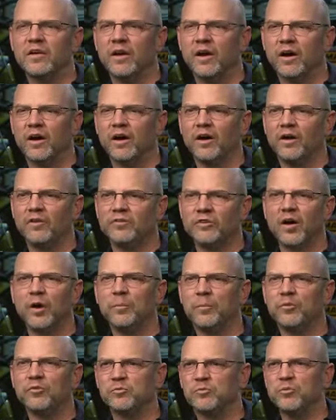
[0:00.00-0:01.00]
uh, to
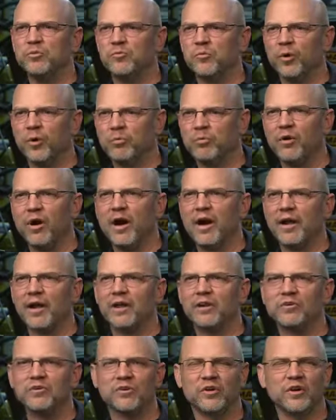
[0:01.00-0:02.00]
help us move more
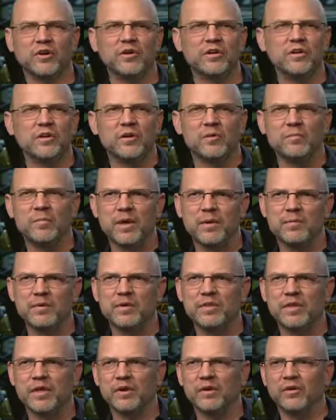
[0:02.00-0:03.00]
product. Uh,
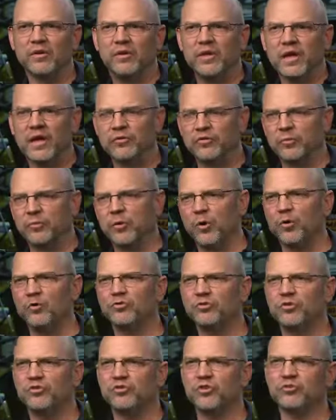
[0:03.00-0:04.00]
maybe they'll, as
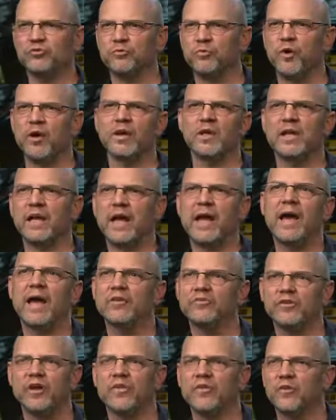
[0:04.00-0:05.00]
opposed to just running
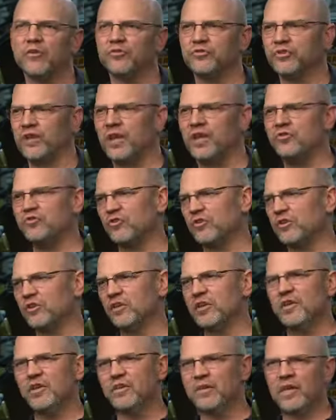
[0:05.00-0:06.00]
ads on their station,
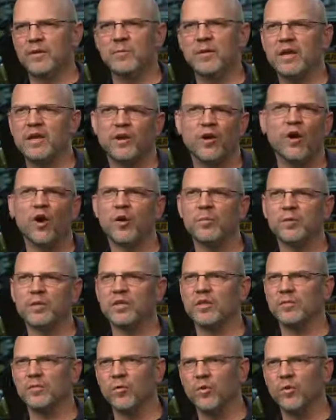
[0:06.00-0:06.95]
they may call me in the